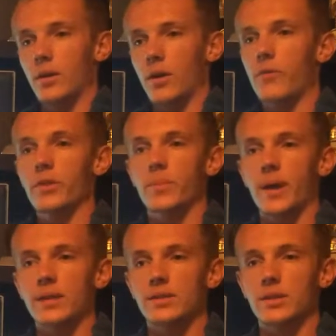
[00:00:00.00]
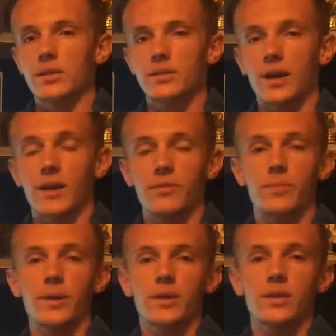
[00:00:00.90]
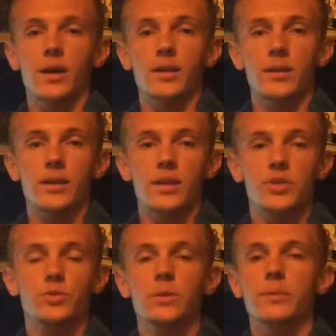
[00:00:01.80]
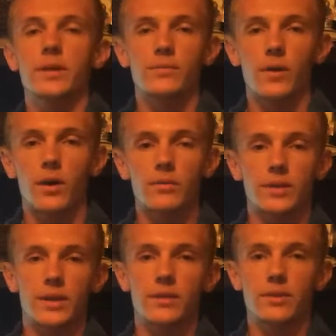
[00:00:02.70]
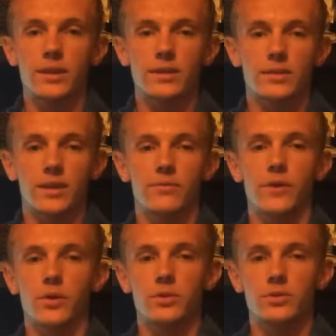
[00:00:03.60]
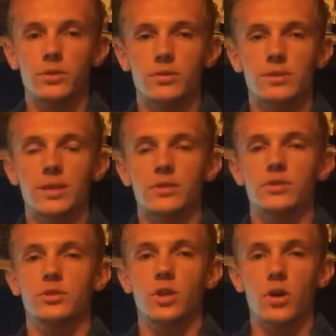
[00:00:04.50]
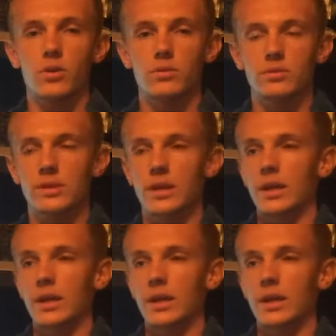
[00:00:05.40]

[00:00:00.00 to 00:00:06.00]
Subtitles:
Over the past years, I've gotten extremely involved in things like photo shoots and shows,